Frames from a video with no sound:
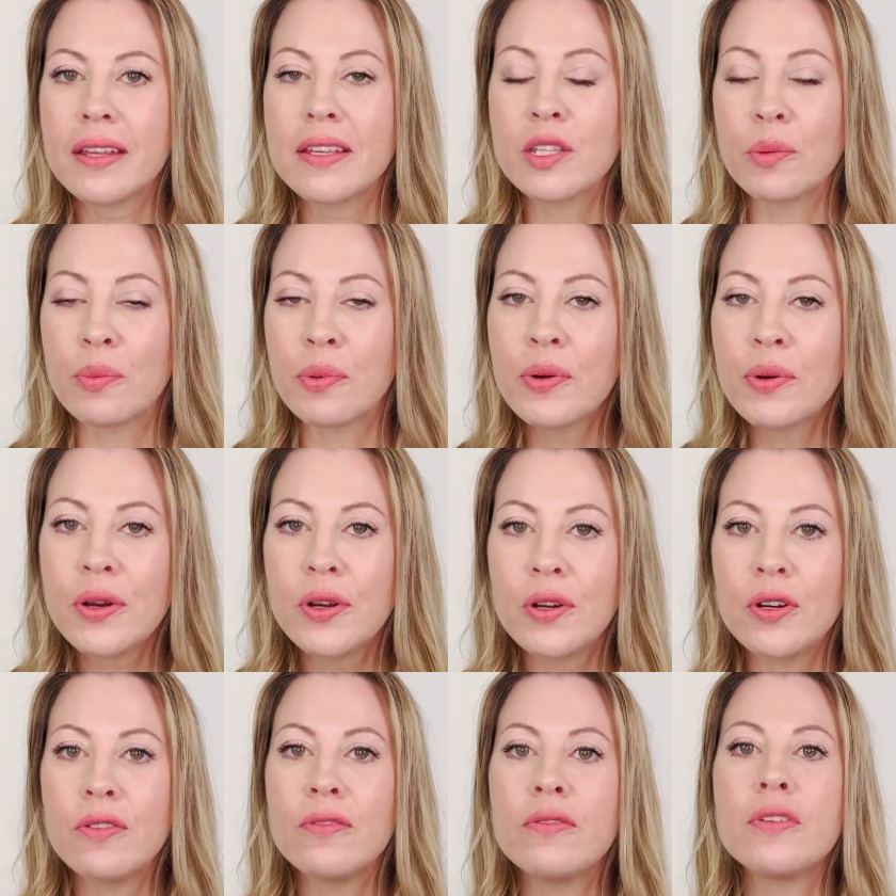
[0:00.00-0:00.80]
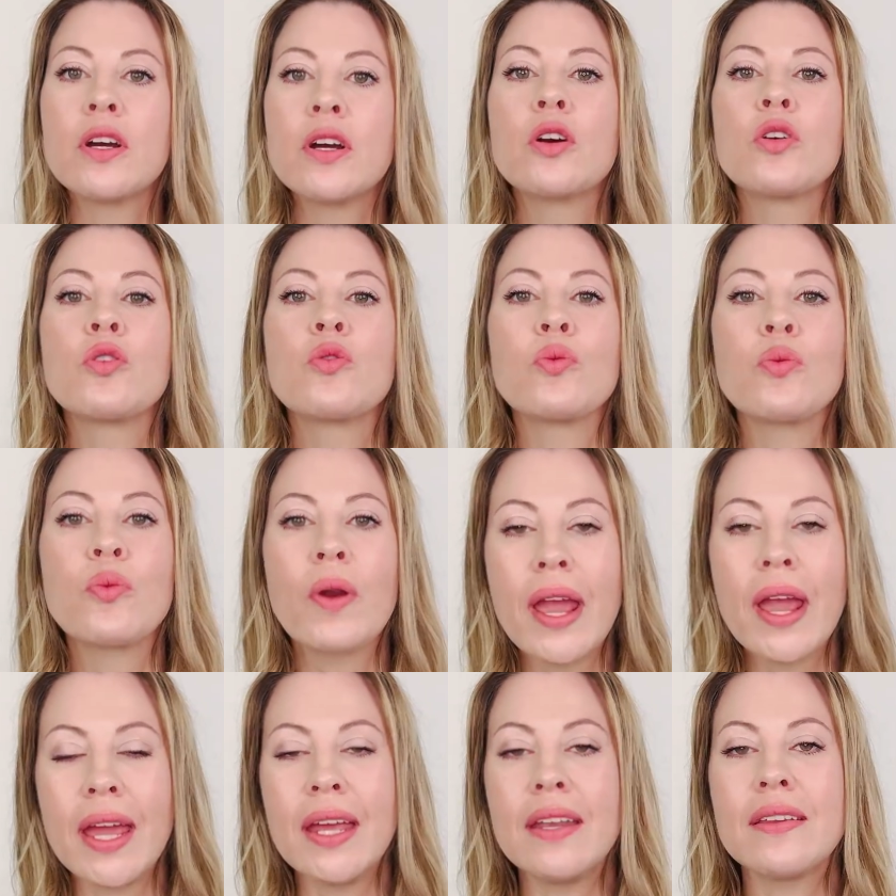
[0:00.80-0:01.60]
is approved,
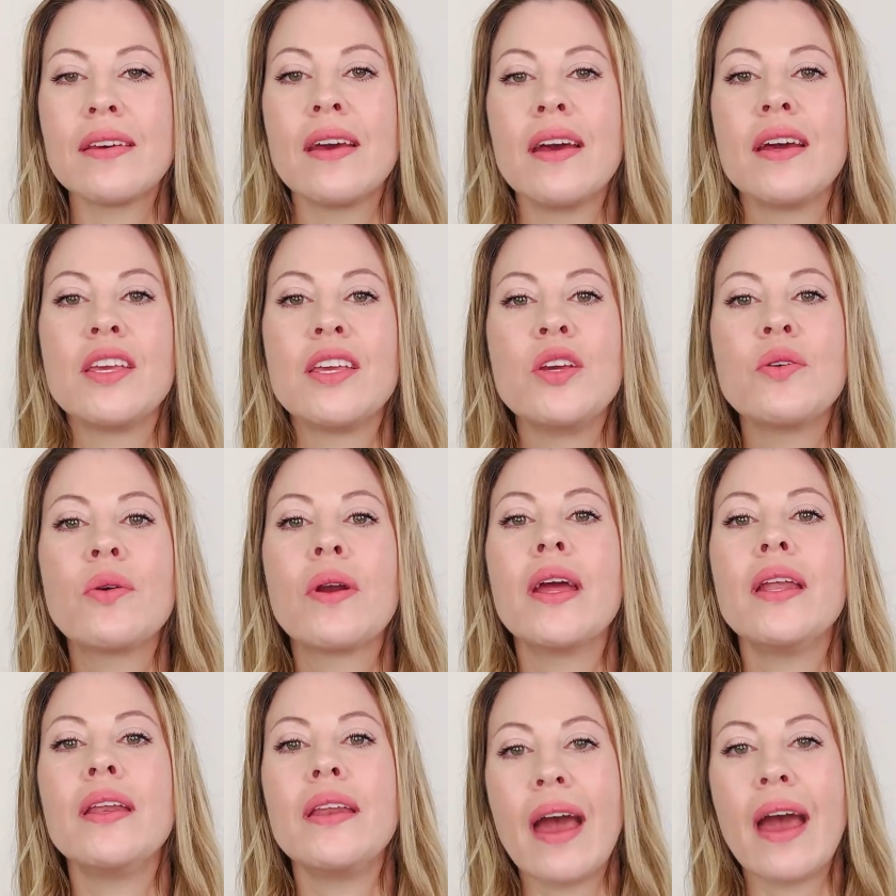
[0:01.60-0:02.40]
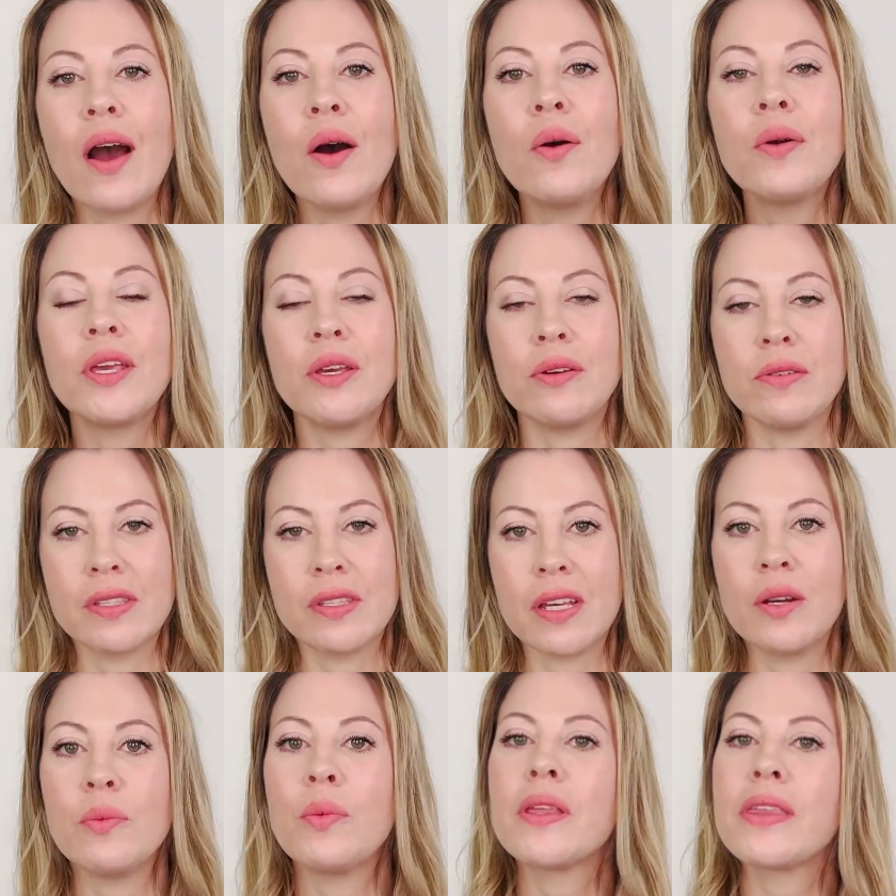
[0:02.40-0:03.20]
great, you can now use
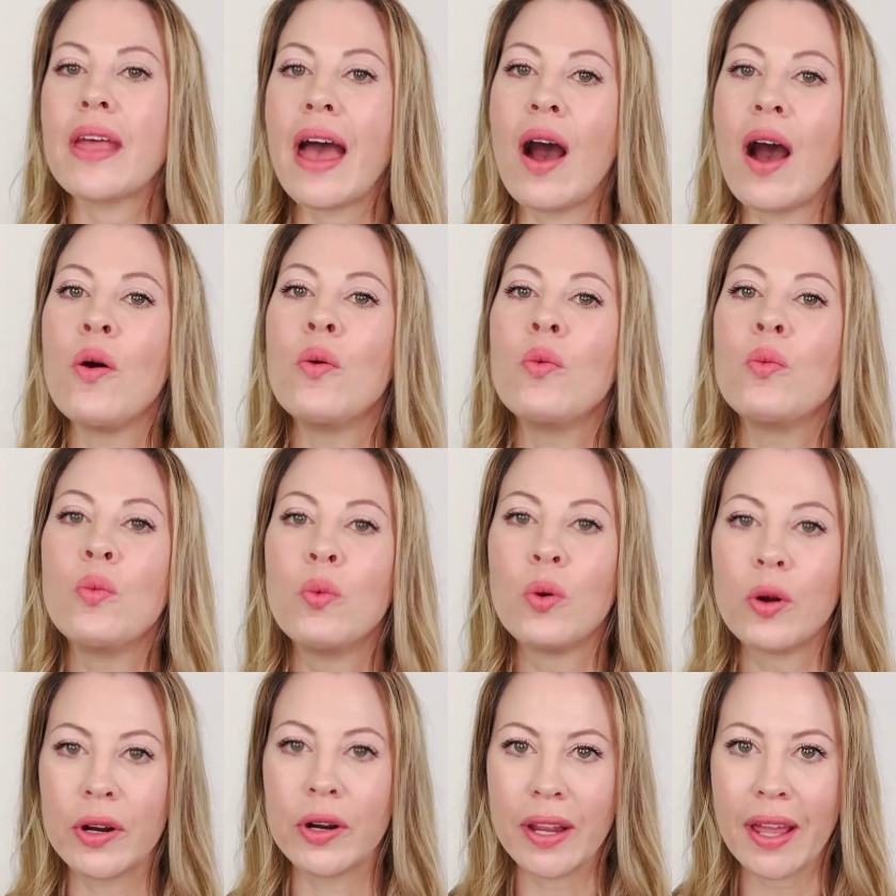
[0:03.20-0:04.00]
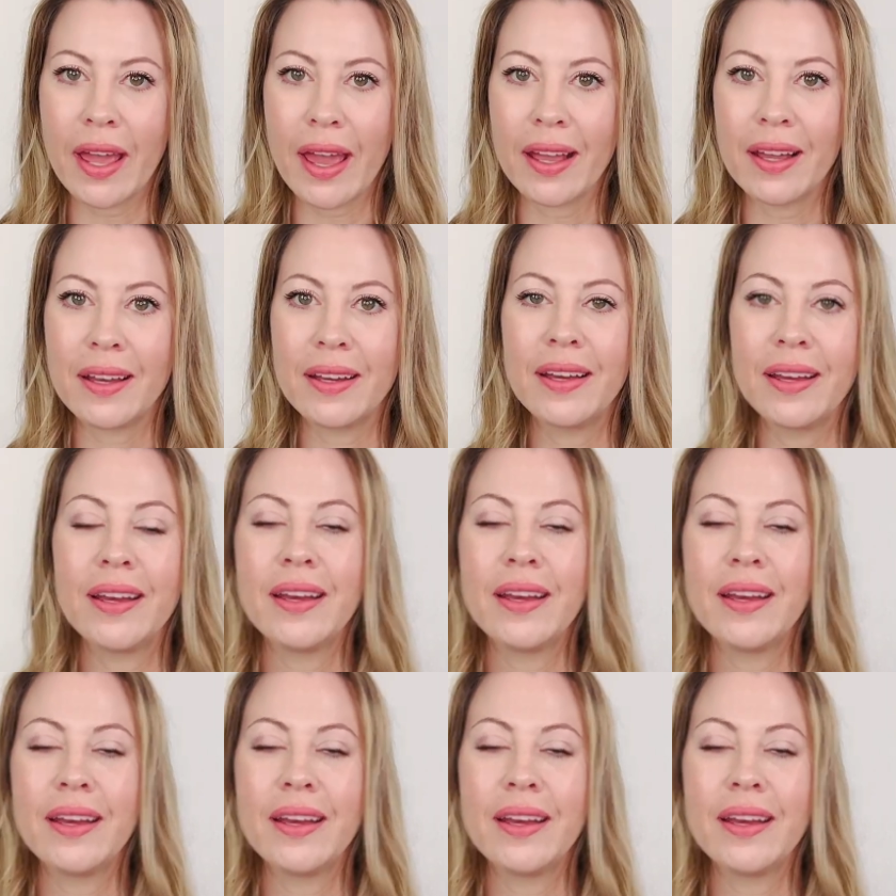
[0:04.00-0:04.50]
it without worrying.